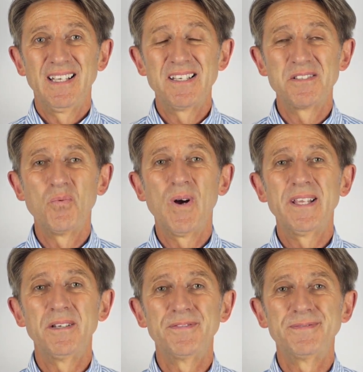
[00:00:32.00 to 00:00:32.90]
as a
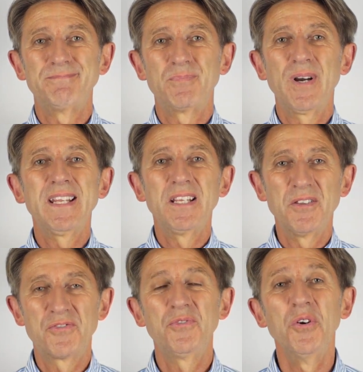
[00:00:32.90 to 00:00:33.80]
way of breaking
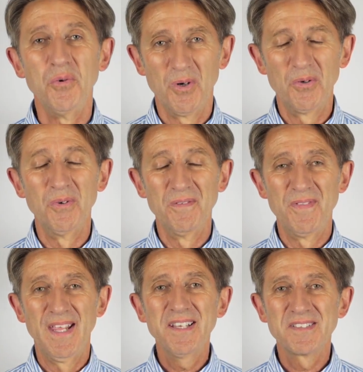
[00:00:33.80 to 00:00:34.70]
through all of
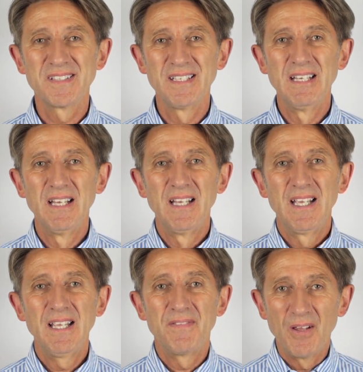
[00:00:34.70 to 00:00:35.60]
this.
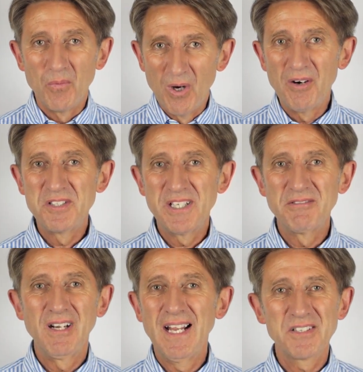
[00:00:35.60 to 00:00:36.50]
If there were a
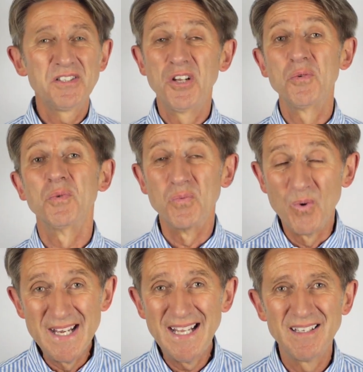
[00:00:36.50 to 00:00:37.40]
general election, who would
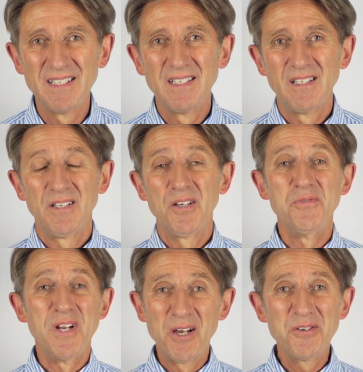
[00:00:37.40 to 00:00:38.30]
win it? Who
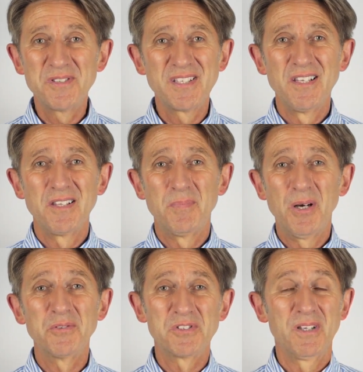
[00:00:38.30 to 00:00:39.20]
knows? The
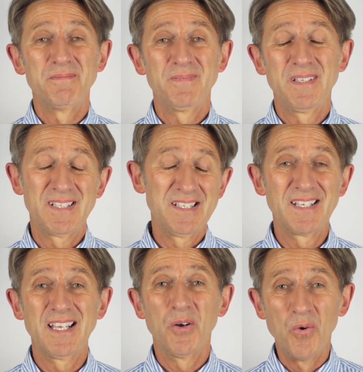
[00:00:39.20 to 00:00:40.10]
polls are, as they
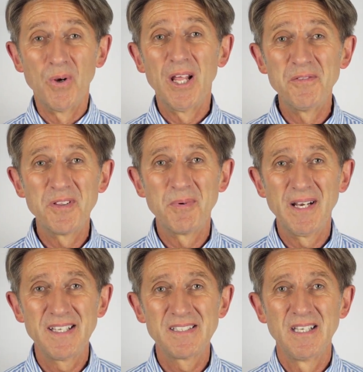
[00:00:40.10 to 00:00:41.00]
say, all over the
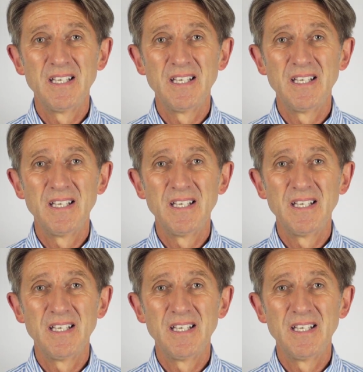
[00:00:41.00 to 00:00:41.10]
place,